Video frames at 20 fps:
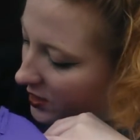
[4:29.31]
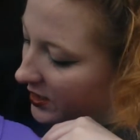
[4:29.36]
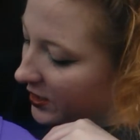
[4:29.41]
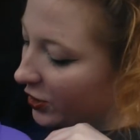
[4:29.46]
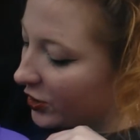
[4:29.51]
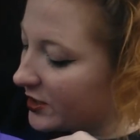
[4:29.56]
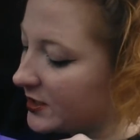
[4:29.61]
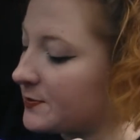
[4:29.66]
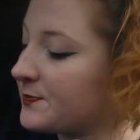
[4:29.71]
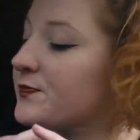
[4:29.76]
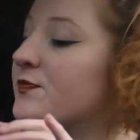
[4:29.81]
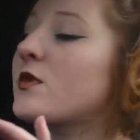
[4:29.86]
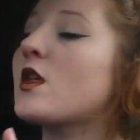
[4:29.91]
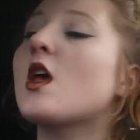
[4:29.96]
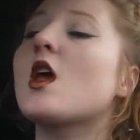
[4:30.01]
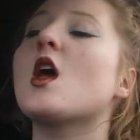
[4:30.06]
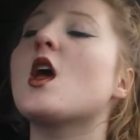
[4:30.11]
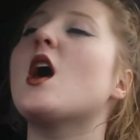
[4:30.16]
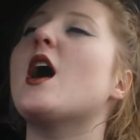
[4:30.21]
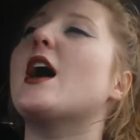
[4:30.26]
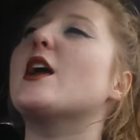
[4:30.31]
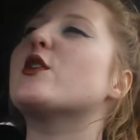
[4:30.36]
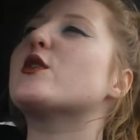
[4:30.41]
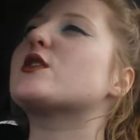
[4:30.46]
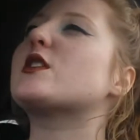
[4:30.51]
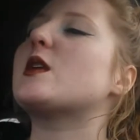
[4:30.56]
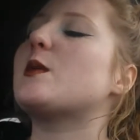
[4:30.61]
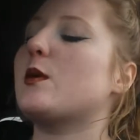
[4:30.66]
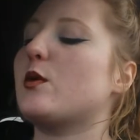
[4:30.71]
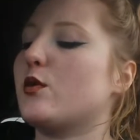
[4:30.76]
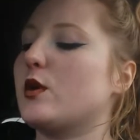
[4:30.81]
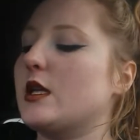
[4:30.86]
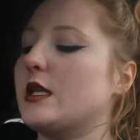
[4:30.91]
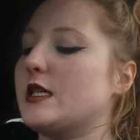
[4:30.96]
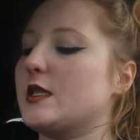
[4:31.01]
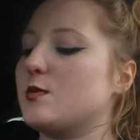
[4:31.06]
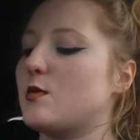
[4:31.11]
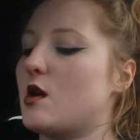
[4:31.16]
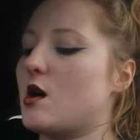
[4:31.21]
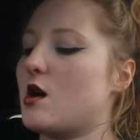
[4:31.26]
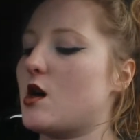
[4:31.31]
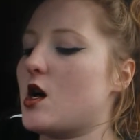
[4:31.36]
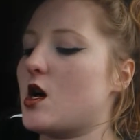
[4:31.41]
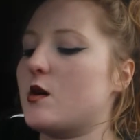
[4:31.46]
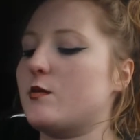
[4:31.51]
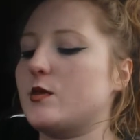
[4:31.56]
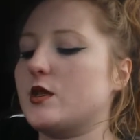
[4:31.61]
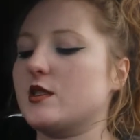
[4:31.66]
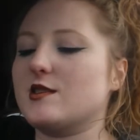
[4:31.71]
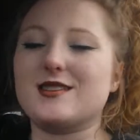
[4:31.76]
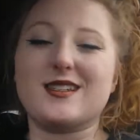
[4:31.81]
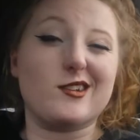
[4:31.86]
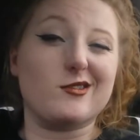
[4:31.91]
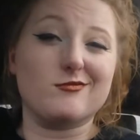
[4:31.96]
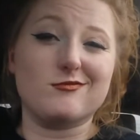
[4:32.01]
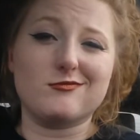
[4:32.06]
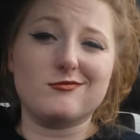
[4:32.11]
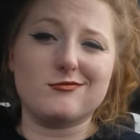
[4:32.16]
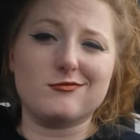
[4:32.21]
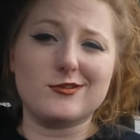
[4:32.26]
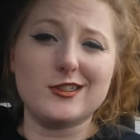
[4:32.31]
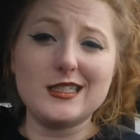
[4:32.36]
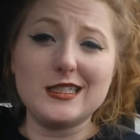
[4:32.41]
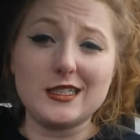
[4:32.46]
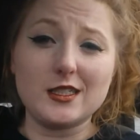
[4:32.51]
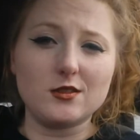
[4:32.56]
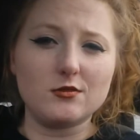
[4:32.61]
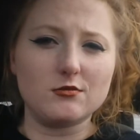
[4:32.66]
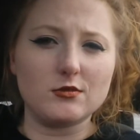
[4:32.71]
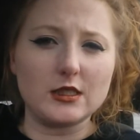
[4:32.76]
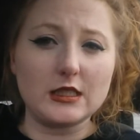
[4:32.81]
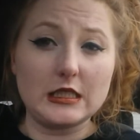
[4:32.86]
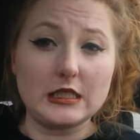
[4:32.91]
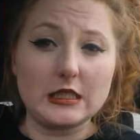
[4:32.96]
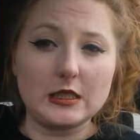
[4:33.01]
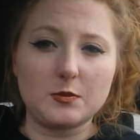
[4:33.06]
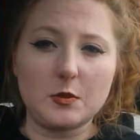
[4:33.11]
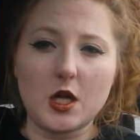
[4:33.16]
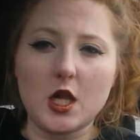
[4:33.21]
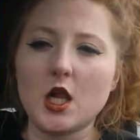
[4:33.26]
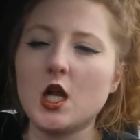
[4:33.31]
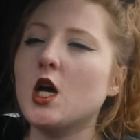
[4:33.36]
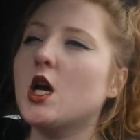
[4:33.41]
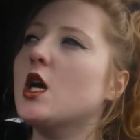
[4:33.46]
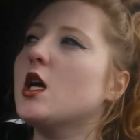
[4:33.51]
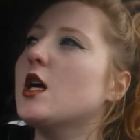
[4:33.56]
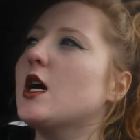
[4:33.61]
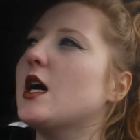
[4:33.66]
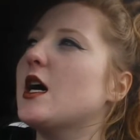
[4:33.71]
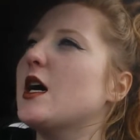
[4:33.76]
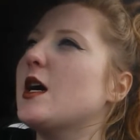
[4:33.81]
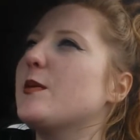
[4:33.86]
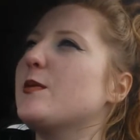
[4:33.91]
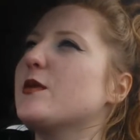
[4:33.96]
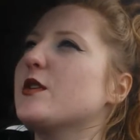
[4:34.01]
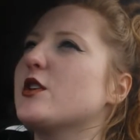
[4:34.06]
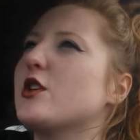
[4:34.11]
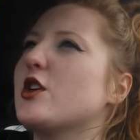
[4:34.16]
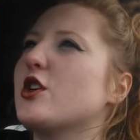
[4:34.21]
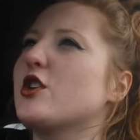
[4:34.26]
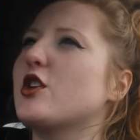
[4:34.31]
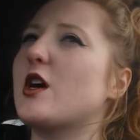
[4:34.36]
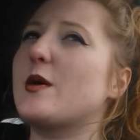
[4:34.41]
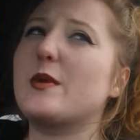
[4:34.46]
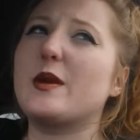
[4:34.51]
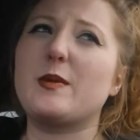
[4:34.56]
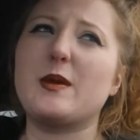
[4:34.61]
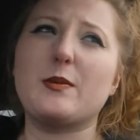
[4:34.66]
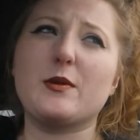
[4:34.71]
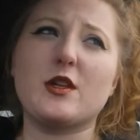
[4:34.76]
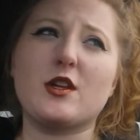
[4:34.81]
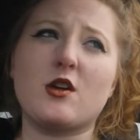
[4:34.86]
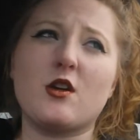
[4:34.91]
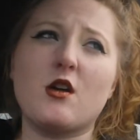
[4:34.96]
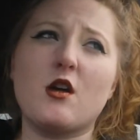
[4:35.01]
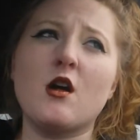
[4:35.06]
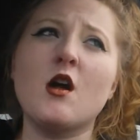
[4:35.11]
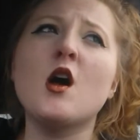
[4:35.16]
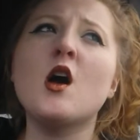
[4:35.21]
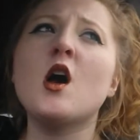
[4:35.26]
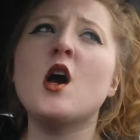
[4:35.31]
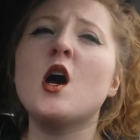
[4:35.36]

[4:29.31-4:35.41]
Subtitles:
There it is. I knew it was going to be really small, but it's like really, really small. There are not many people at all.